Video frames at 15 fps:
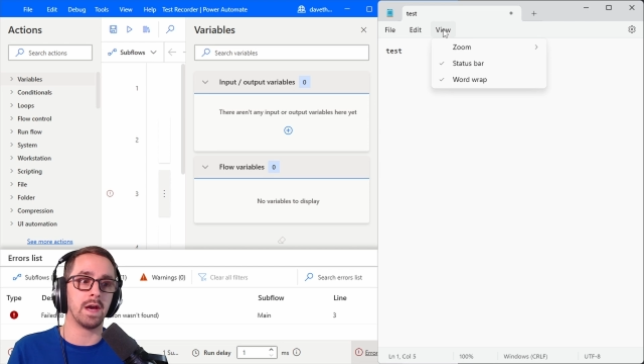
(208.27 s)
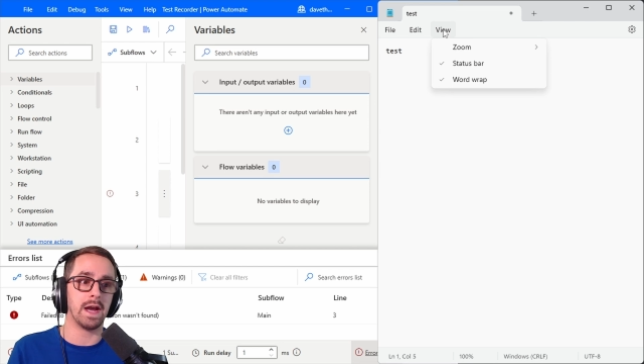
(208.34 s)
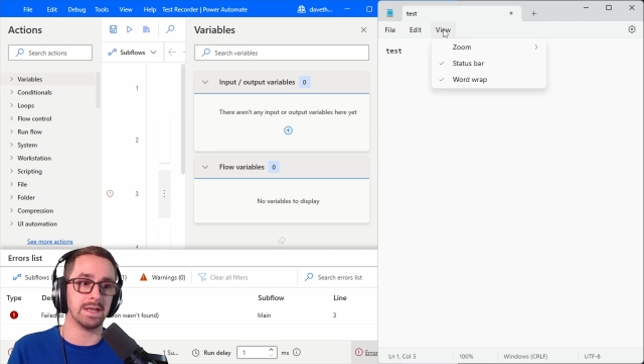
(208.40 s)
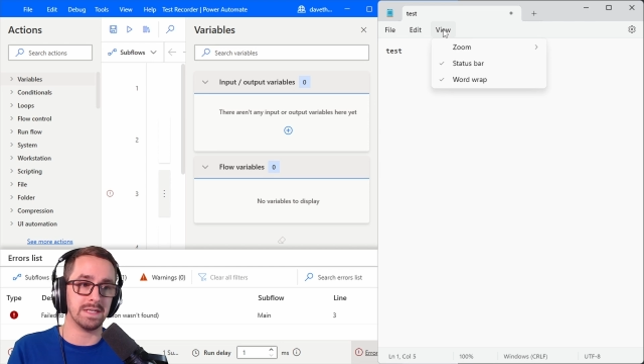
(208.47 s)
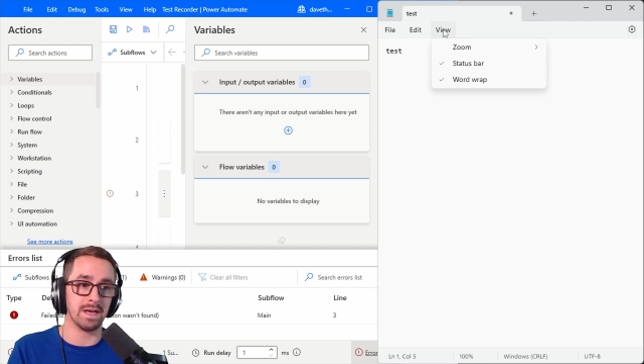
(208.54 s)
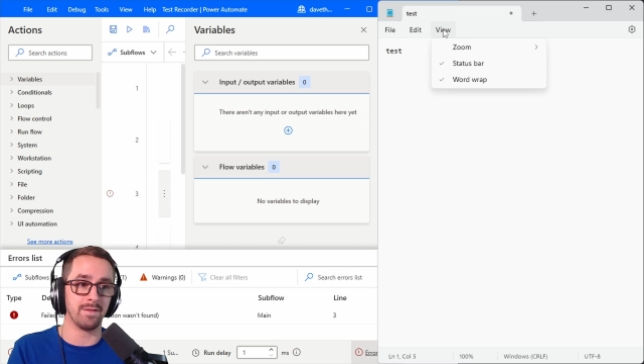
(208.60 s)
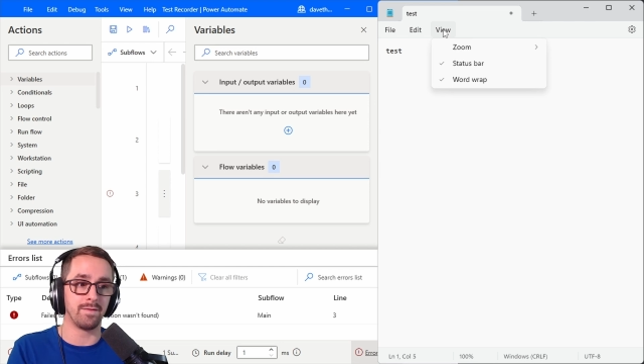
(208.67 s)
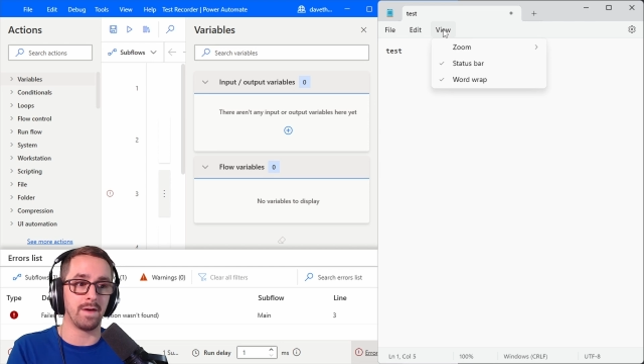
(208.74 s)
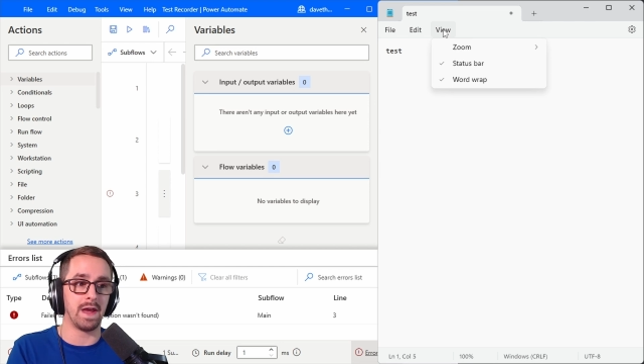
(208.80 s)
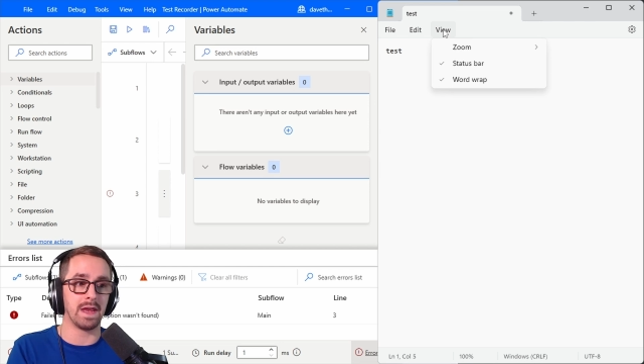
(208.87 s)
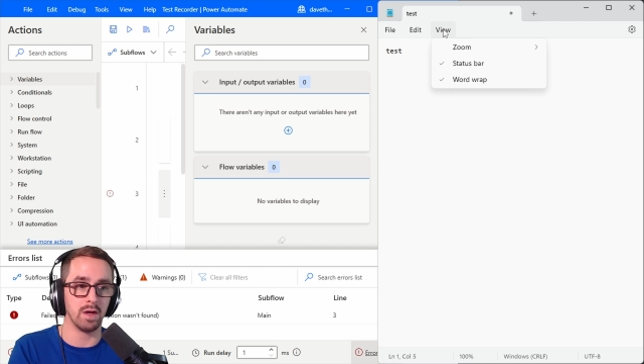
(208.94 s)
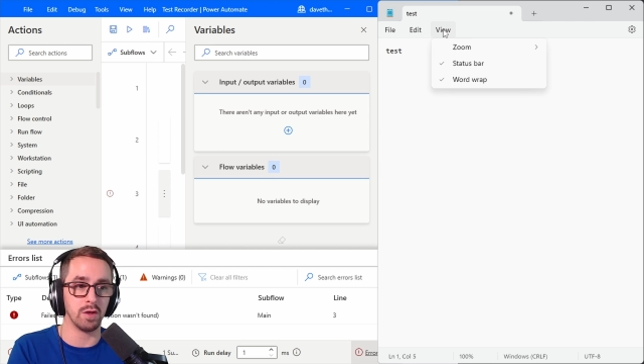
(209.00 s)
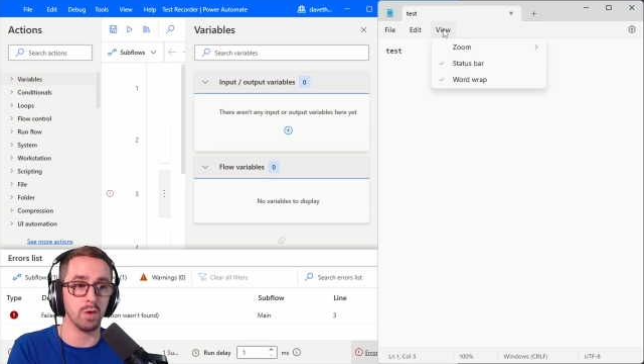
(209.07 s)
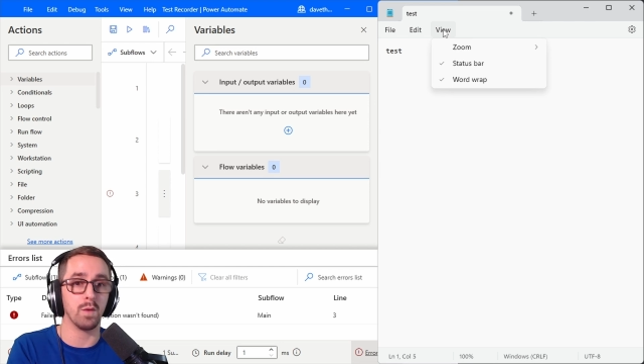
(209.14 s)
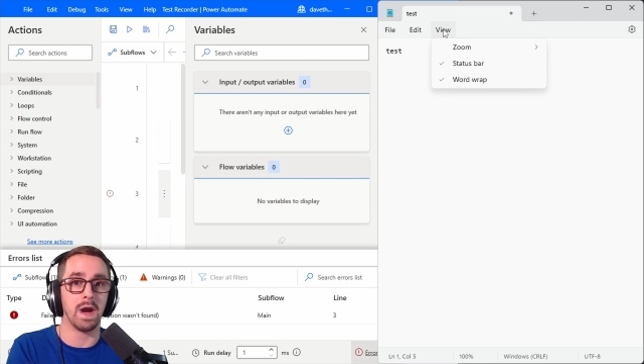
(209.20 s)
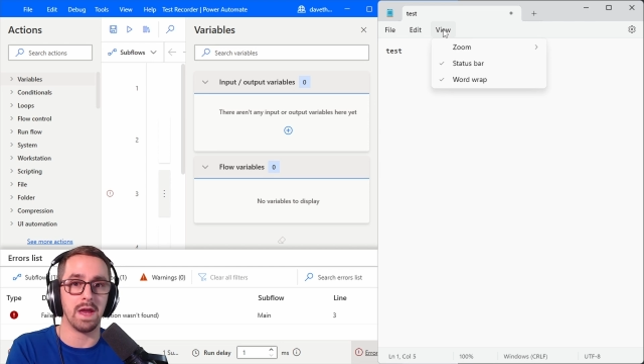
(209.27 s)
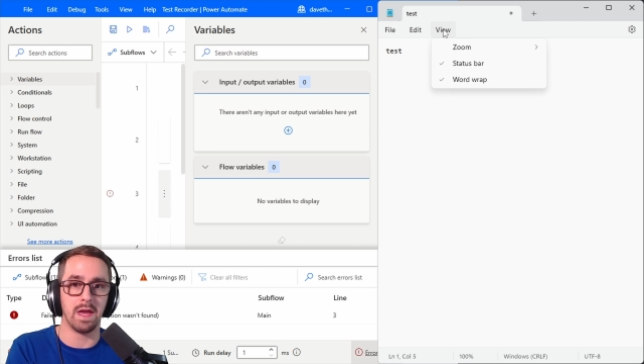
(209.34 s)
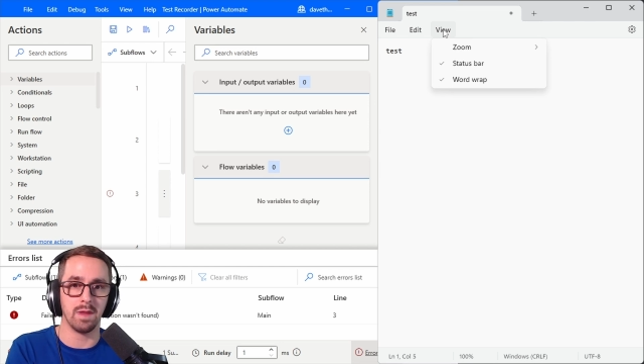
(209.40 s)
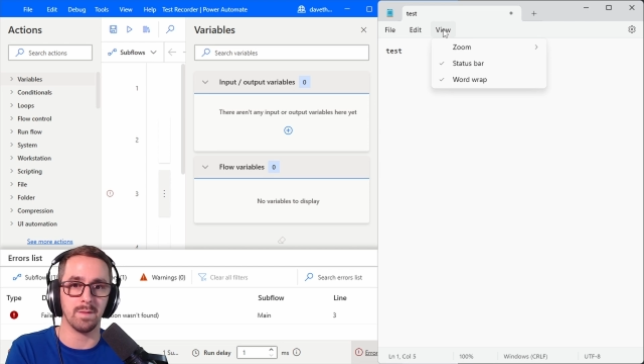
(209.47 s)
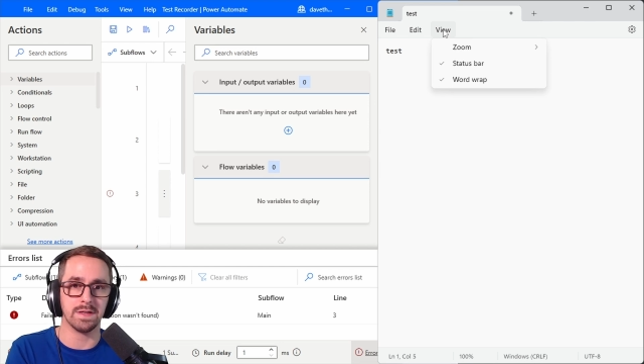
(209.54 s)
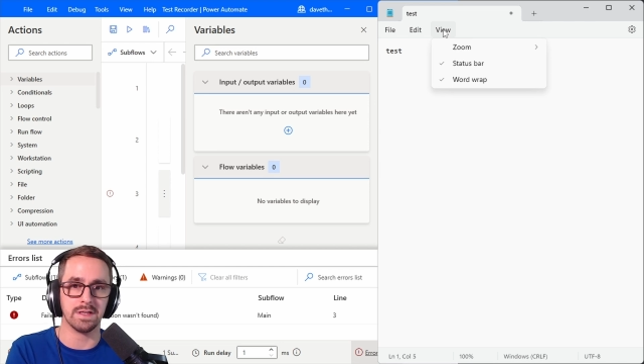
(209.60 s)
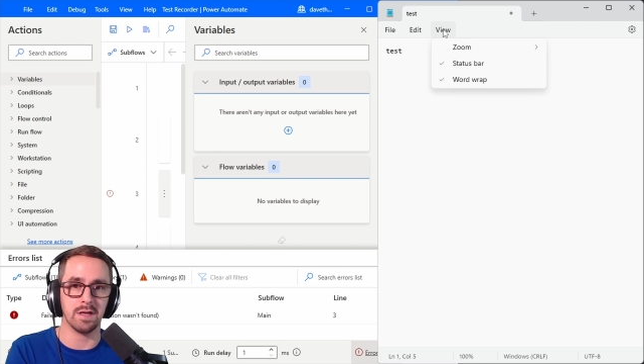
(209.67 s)
identifying UI
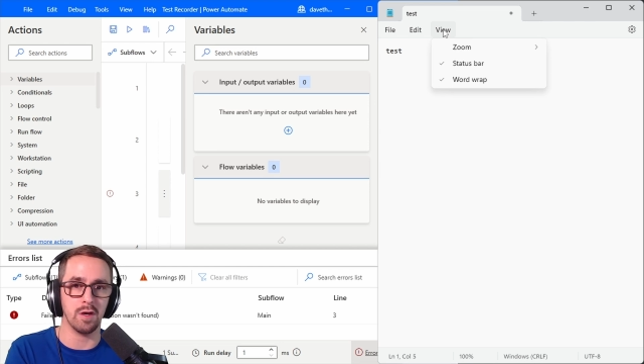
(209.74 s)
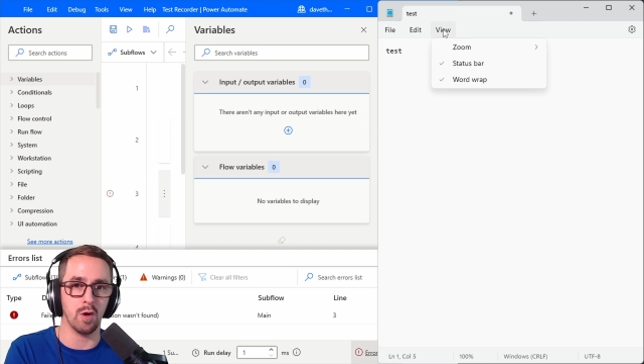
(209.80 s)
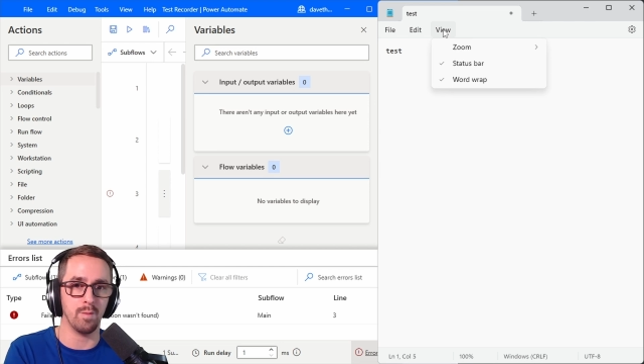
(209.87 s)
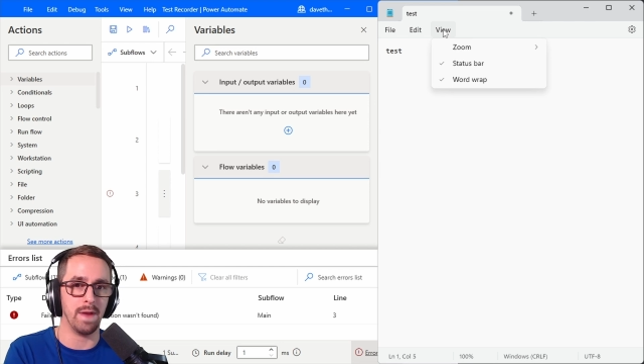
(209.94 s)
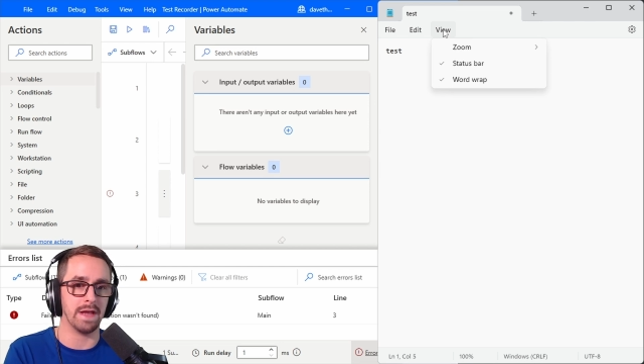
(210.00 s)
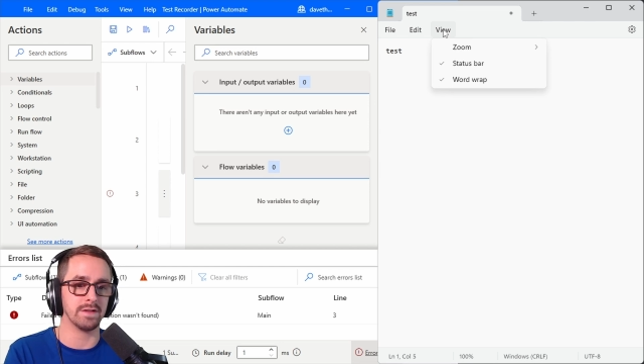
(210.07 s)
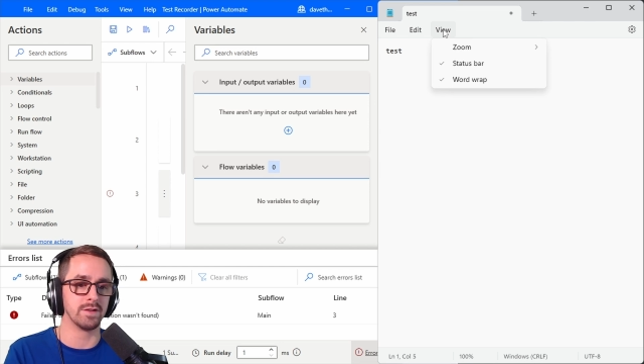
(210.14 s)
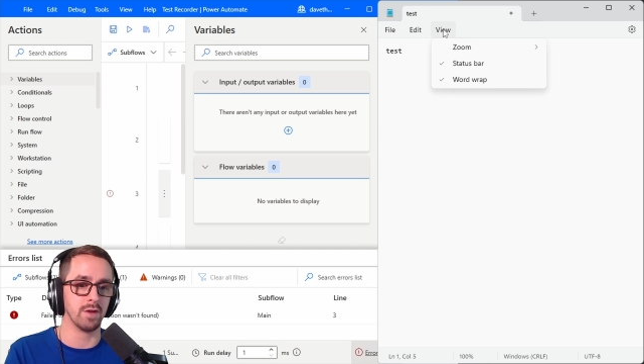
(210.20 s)
elements in Notepad.